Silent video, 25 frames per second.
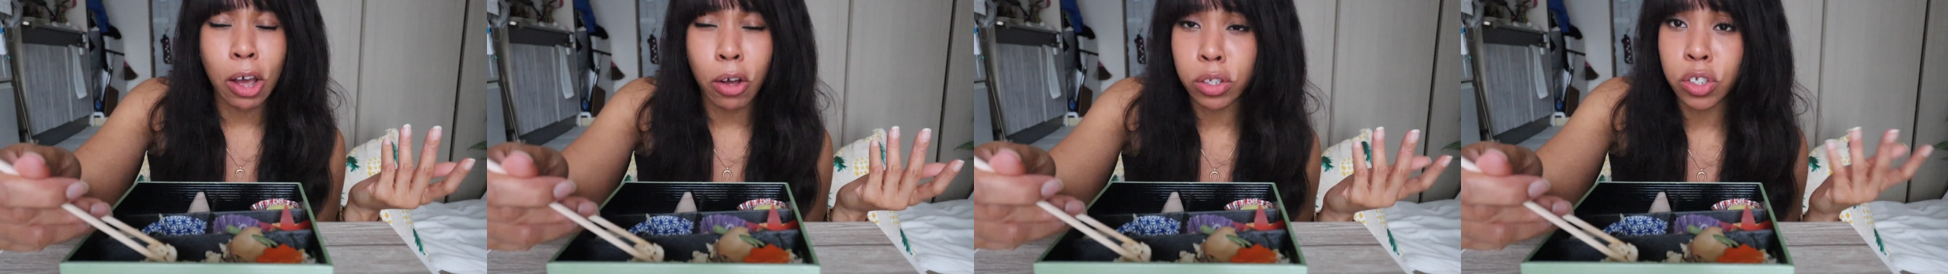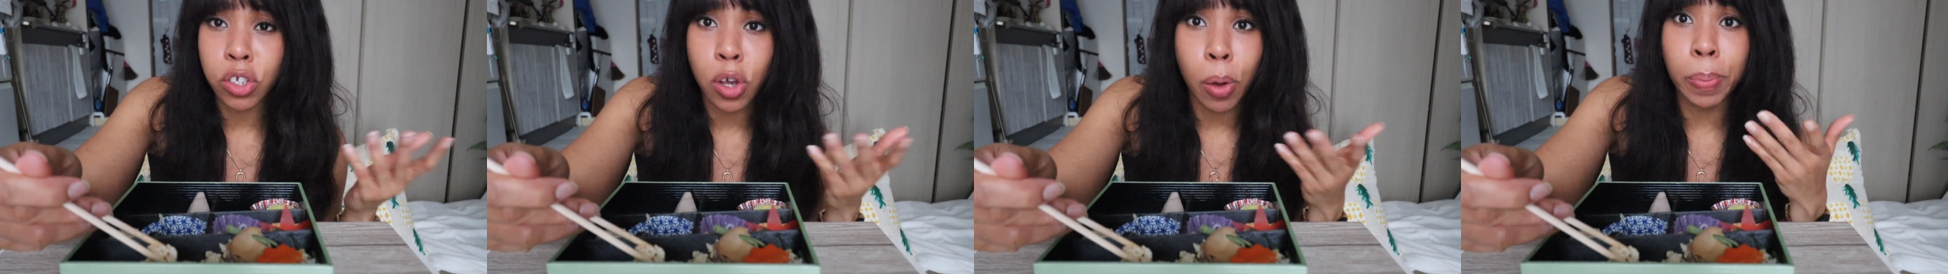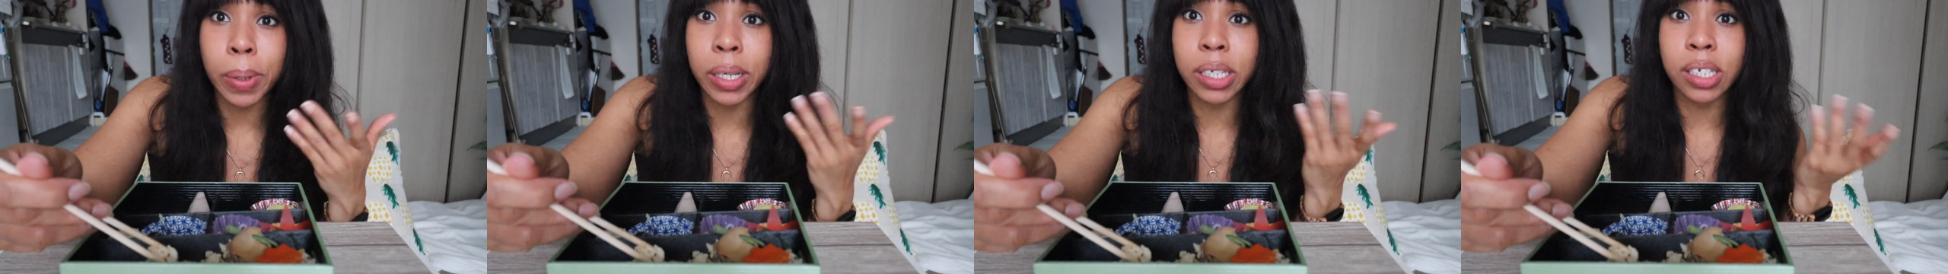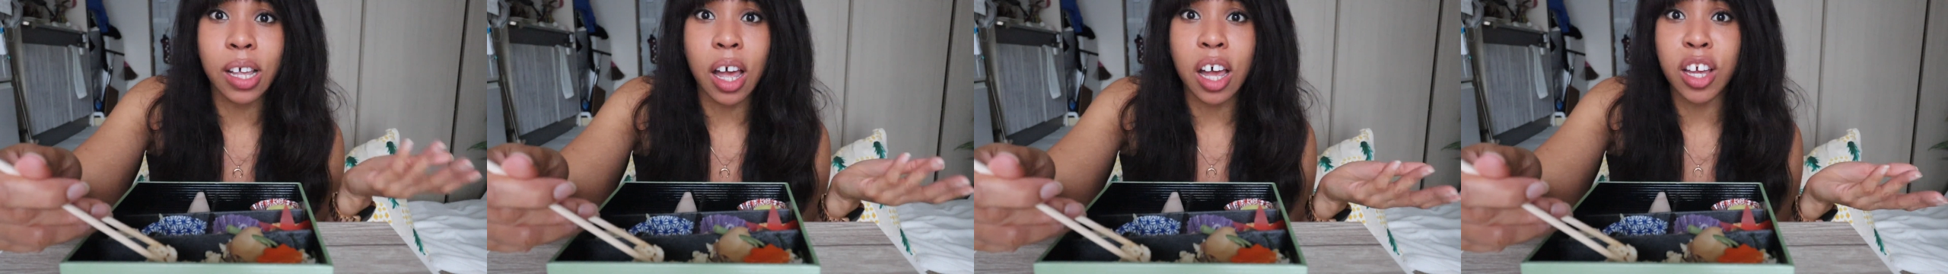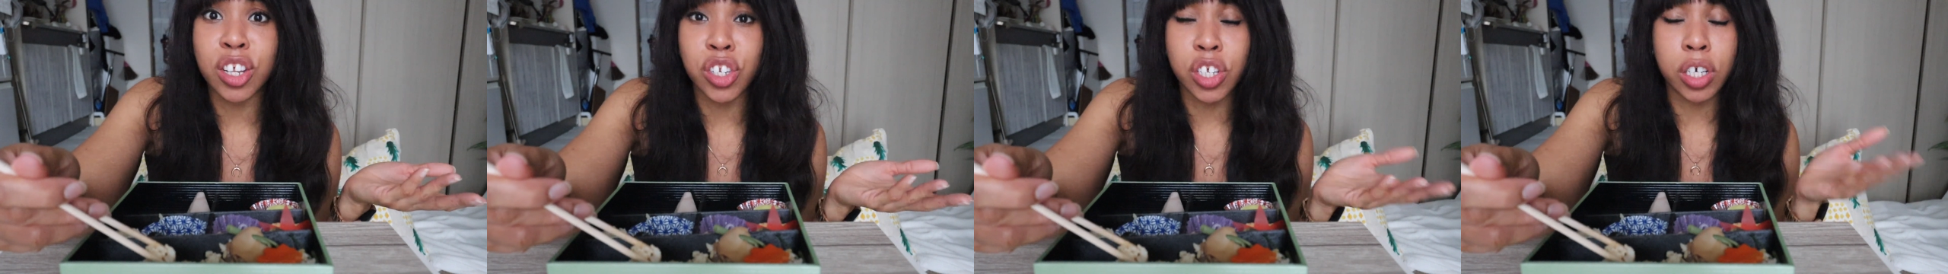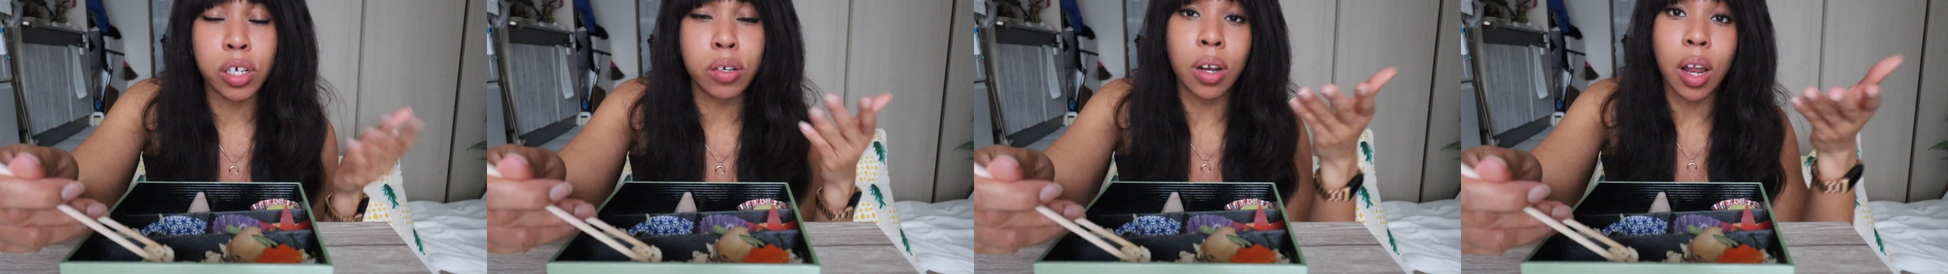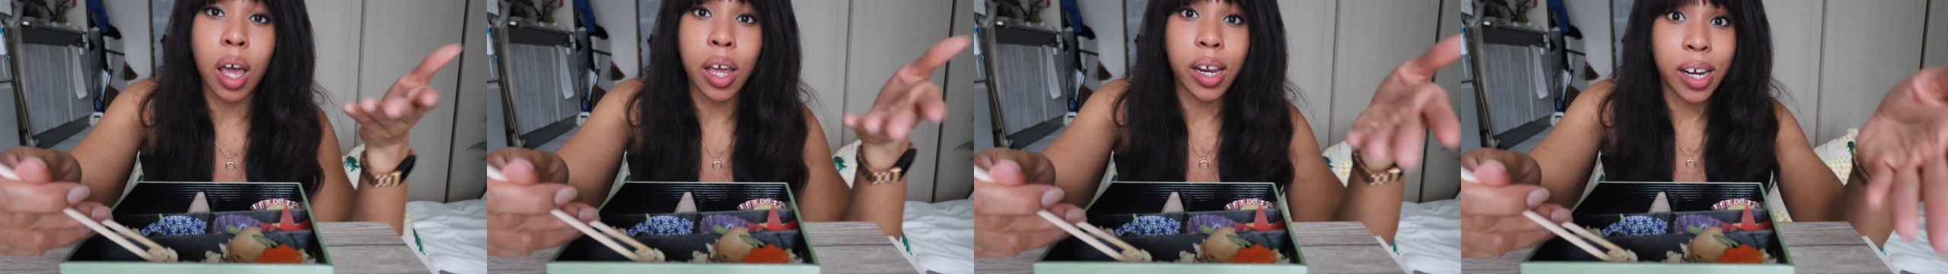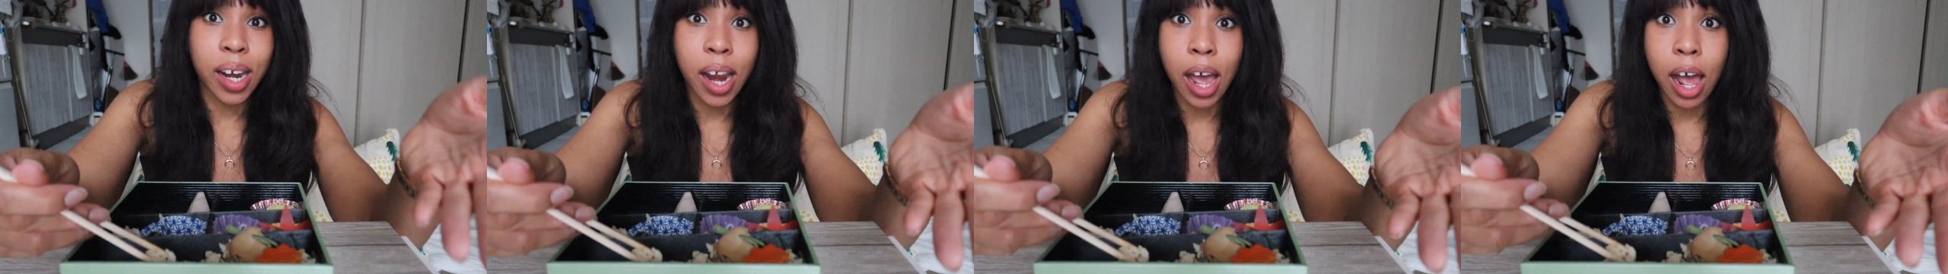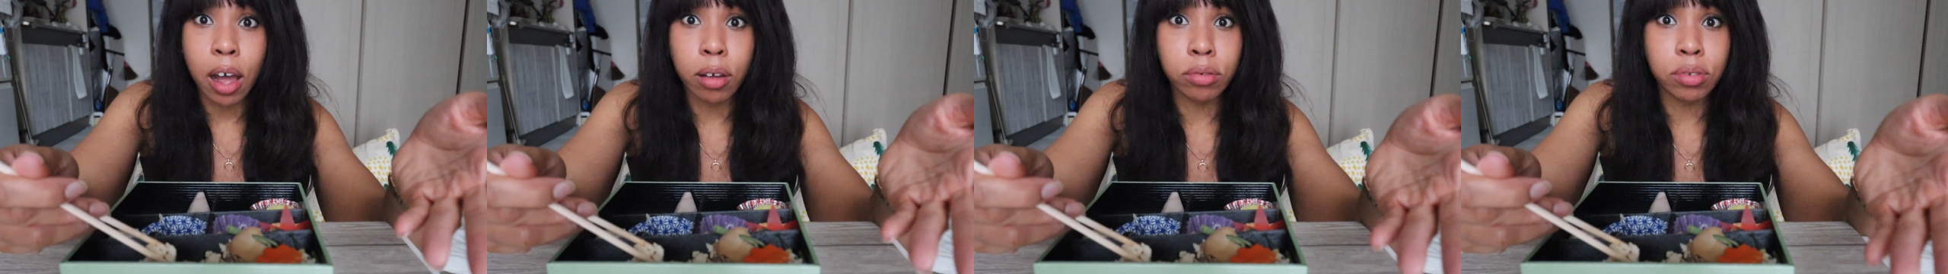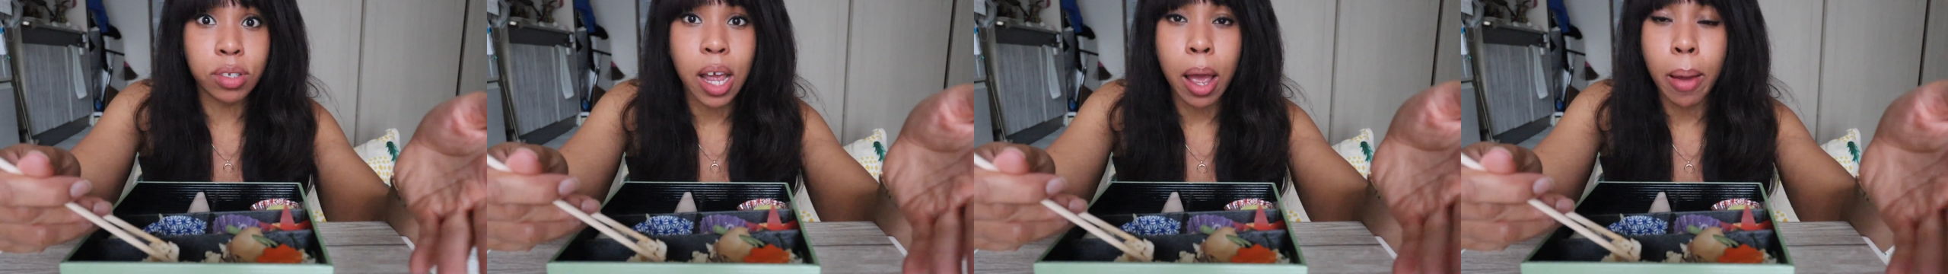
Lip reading: topics that I do, like now,